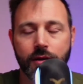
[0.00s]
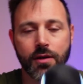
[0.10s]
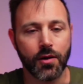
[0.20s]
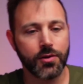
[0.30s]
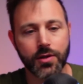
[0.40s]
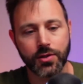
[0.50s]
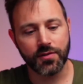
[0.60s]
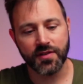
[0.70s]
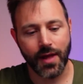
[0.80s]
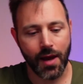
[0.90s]
you could
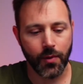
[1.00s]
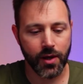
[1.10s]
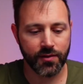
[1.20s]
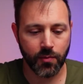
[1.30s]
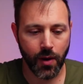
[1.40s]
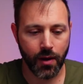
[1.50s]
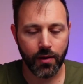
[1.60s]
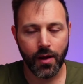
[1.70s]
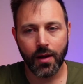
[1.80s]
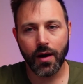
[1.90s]
use it that way as well.
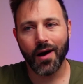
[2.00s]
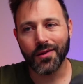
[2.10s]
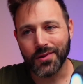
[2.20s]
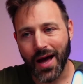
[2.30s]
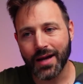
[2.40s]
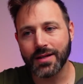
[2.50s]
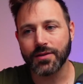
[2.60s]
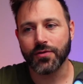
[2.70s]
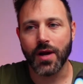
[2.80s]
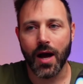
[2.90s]
A lot of
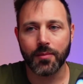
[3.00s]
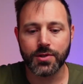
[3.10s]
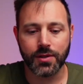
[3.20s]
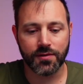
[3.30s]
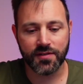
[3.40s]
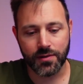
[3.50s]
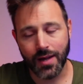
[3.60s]
different options